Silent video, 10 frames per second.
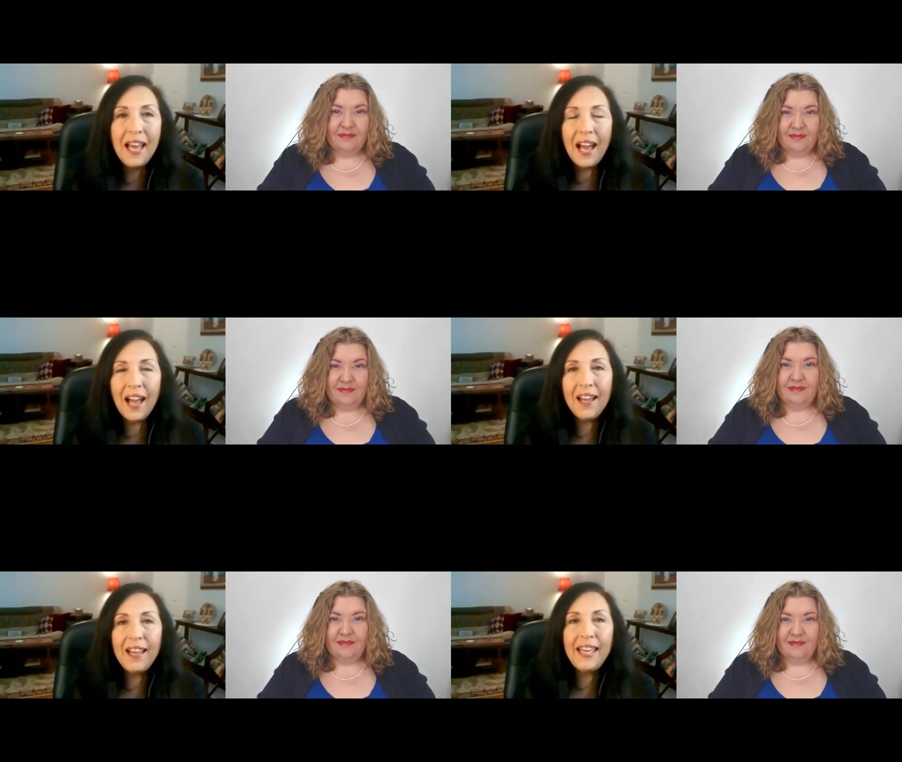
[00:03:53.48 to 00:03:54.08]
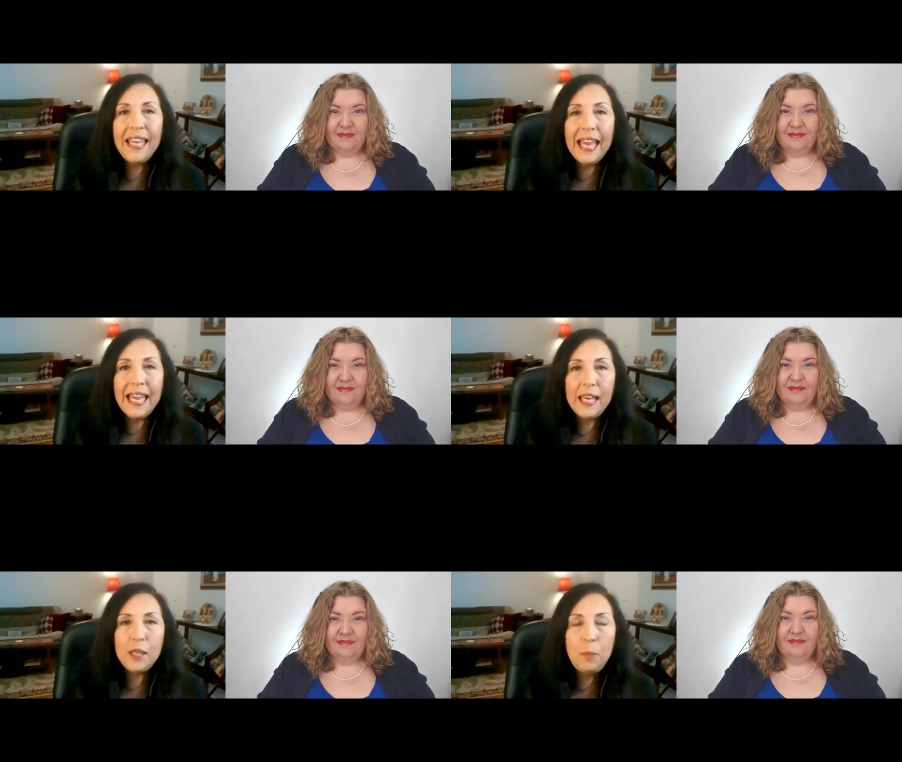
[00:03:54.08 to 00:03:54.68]
Speaker 1: I
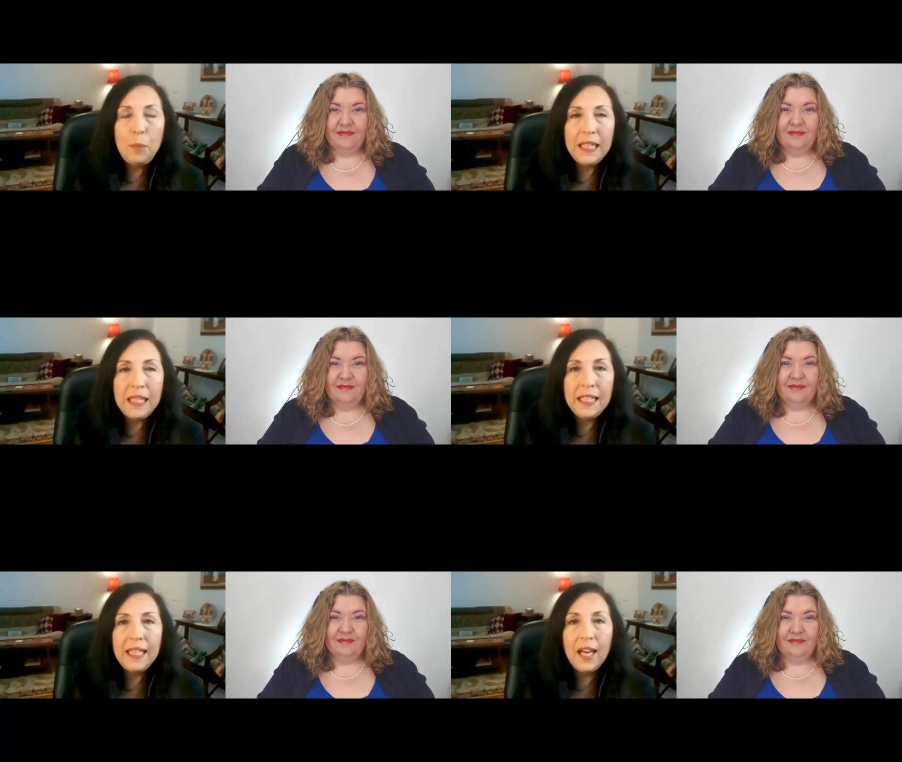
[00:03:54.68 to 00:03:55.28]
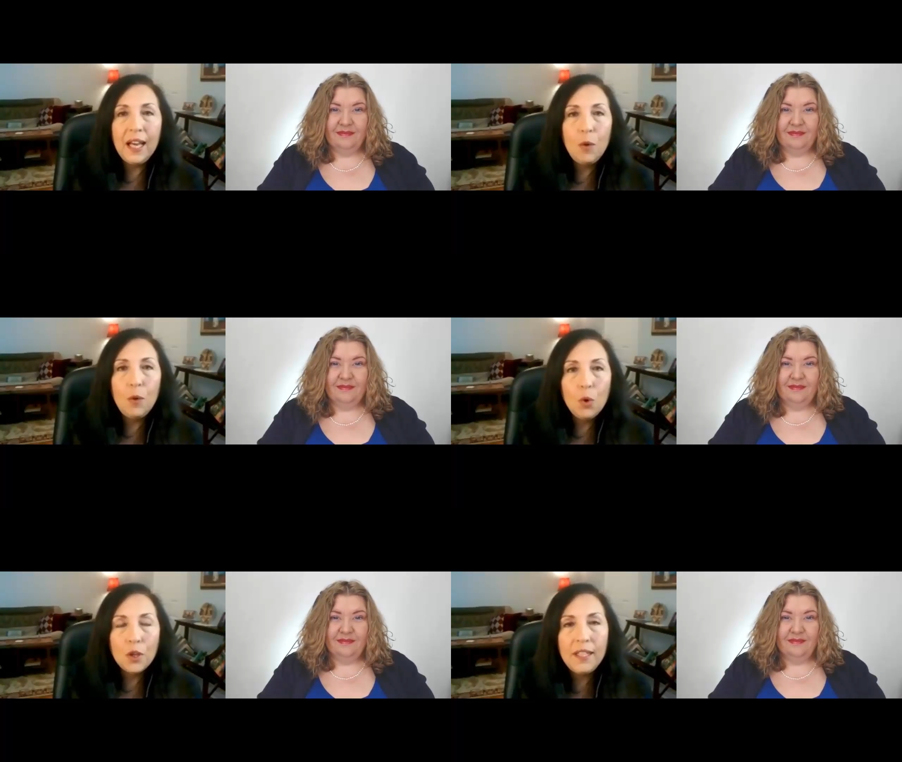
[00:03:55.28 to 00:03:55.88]
had been uh,
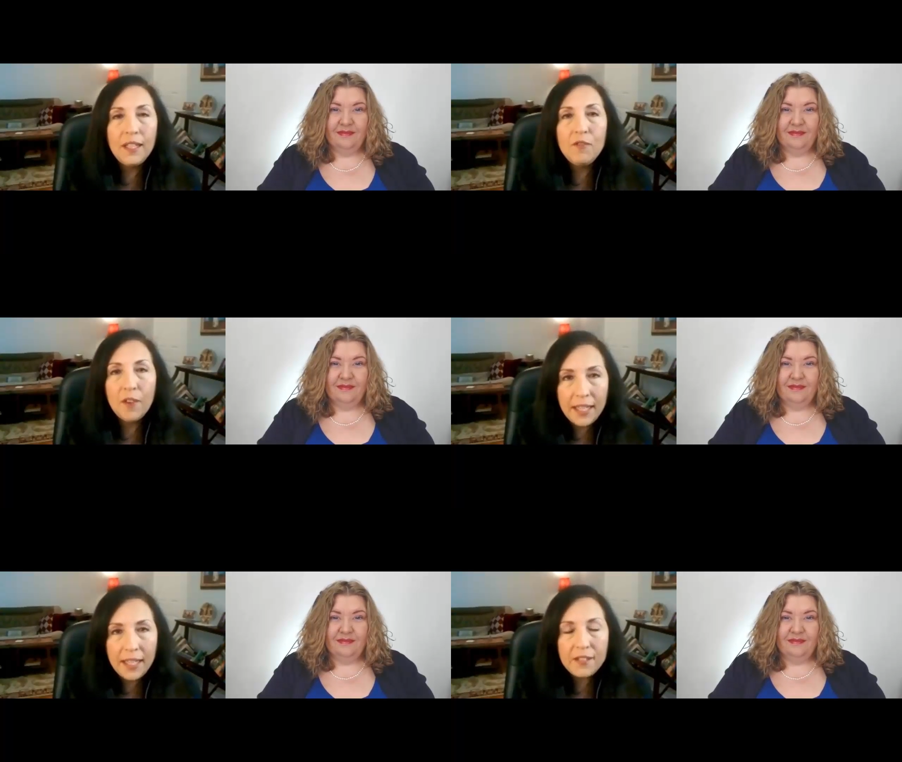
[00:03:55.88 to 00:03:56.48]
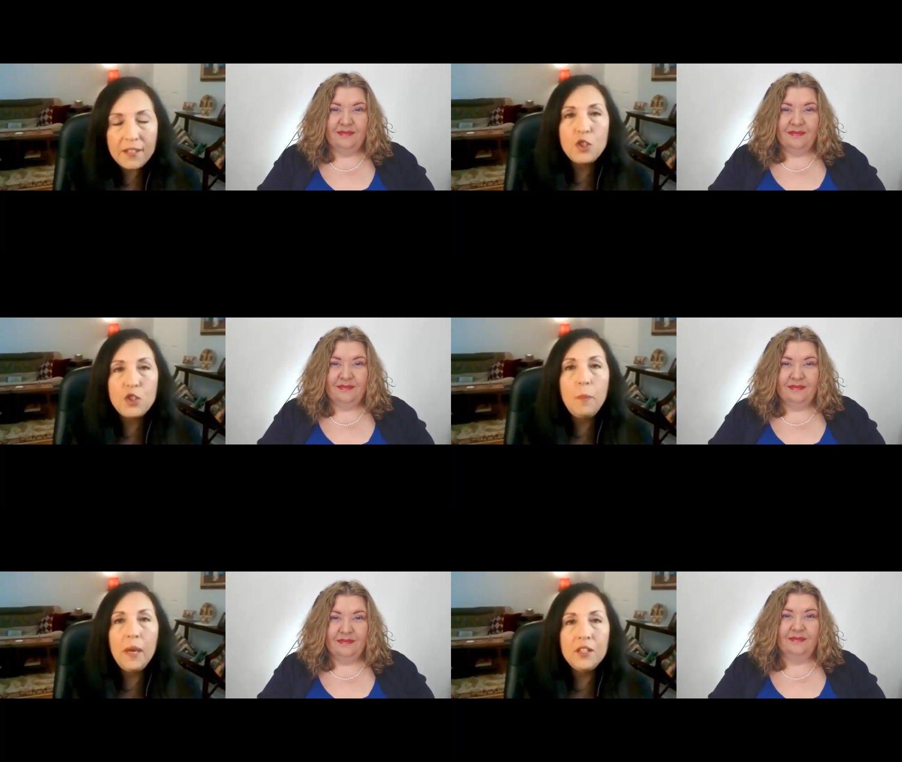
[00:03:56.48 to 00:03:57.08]
working in finance, as
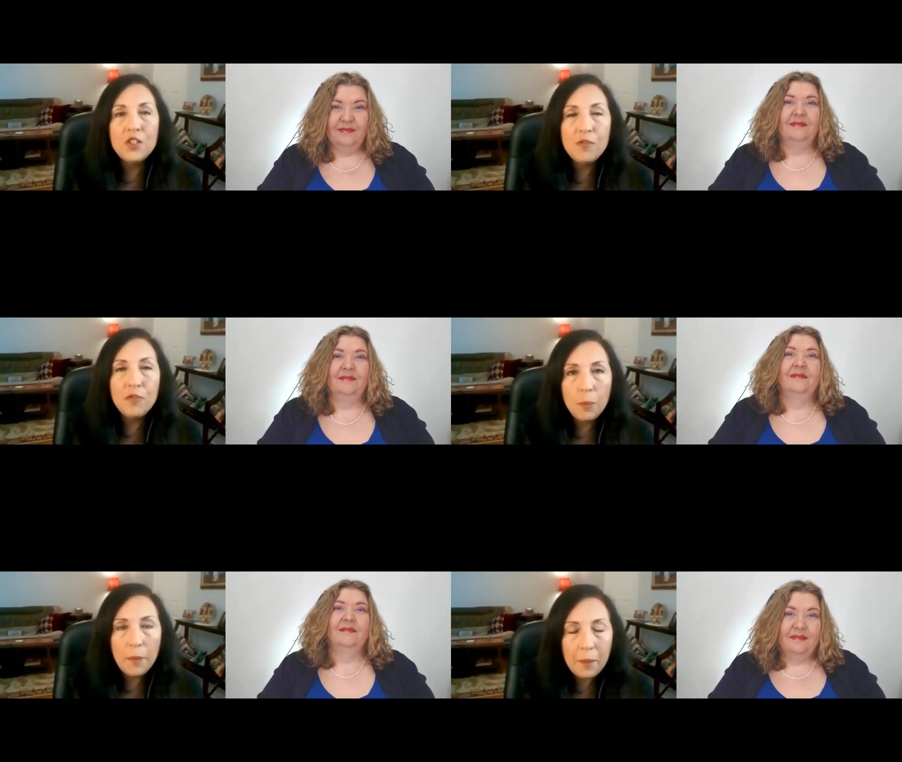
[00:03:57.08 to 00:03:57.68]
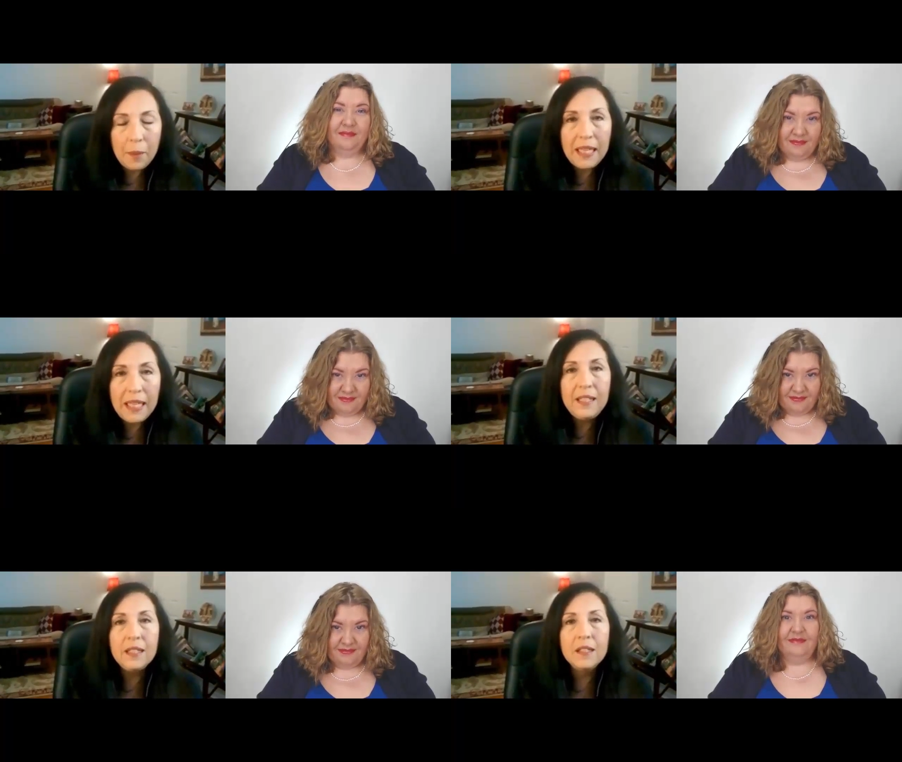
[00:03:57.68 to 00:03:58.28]
you mentioned, for many,
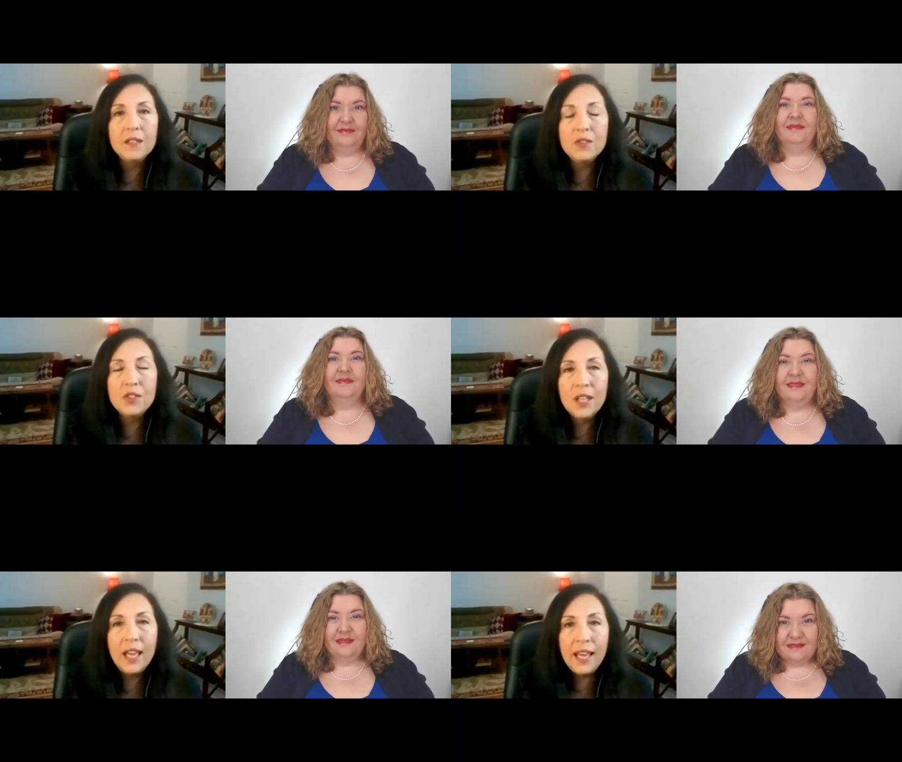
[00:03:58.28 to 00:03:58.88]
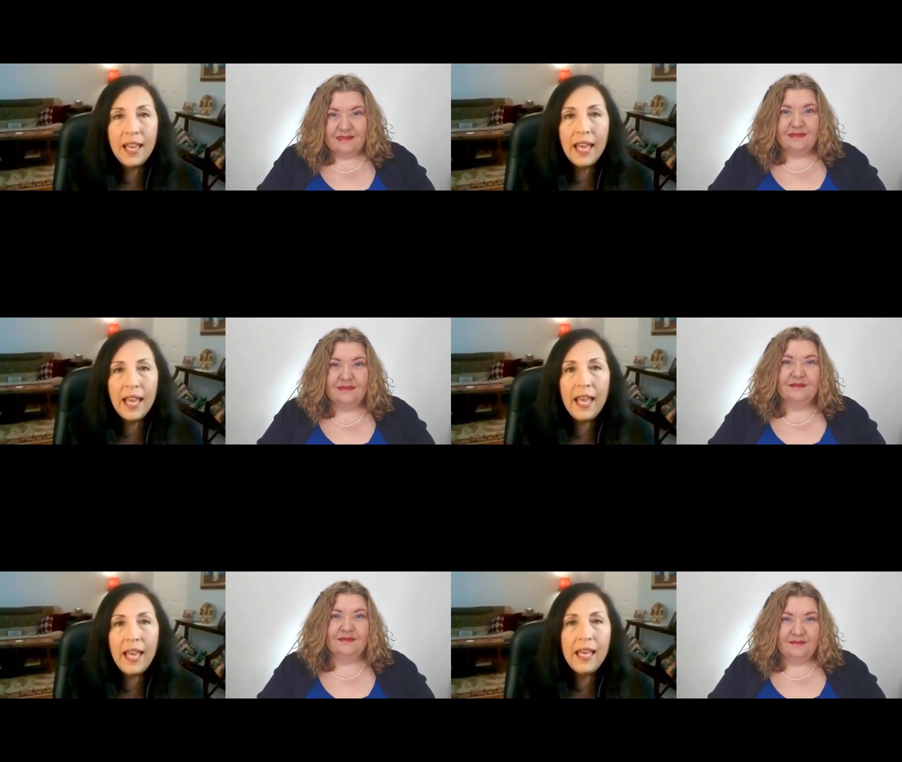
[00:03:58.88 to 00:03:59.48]
many years.
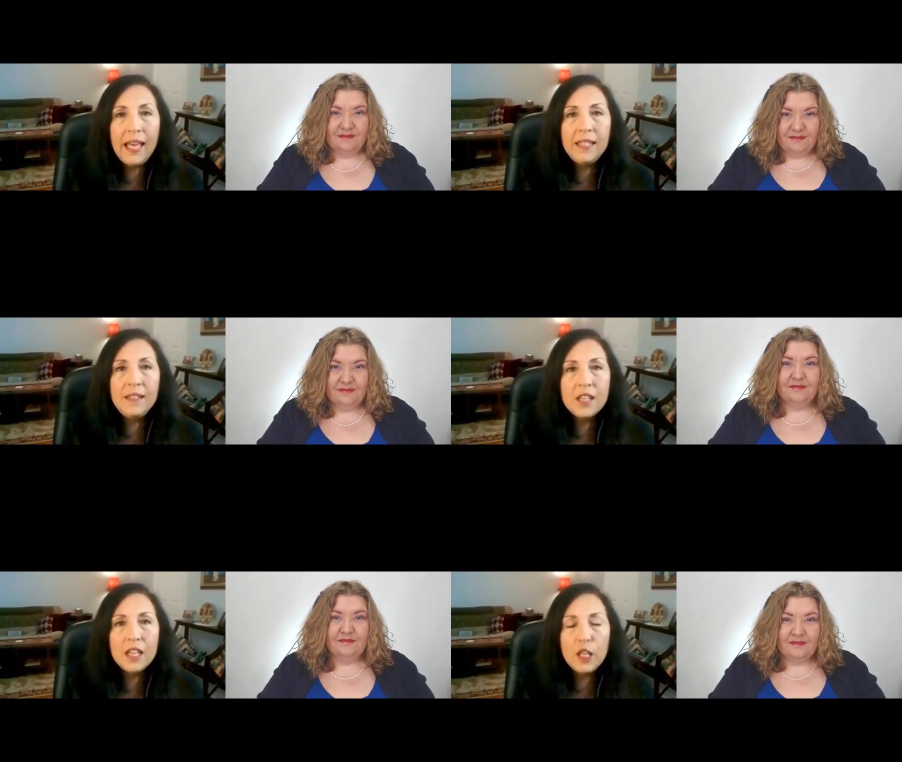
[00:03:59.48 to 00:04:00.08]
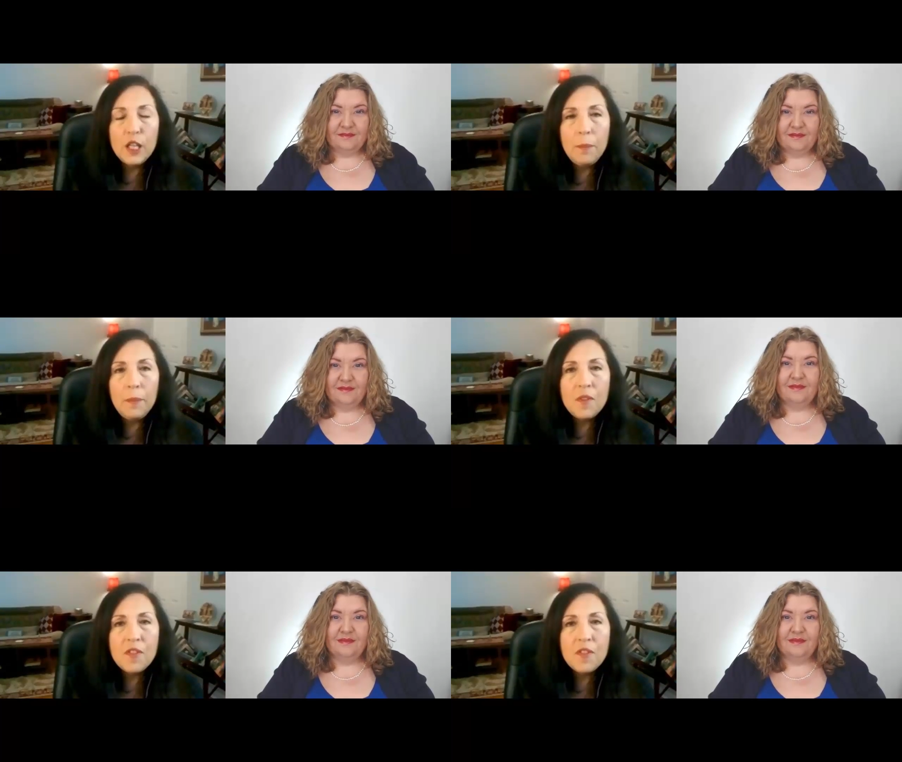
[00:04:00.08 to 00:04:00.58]
And um, the